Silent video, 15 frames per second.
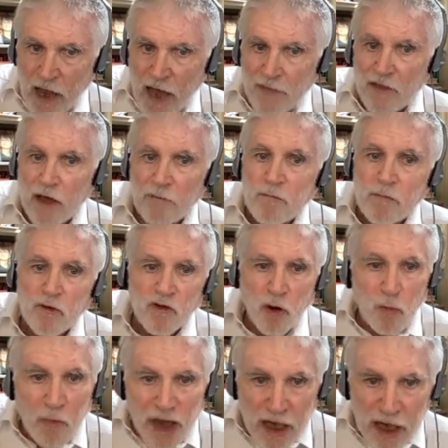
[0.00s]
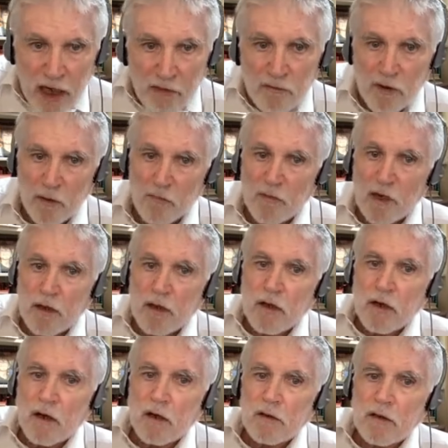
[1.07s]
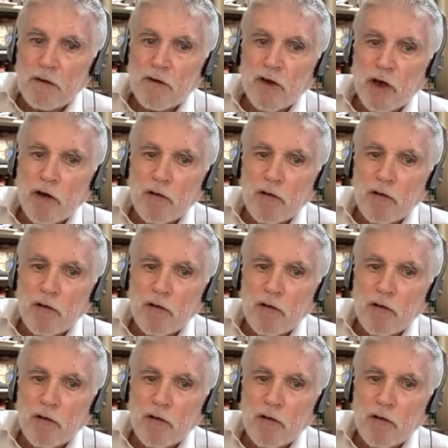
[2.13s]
and that so many of them, you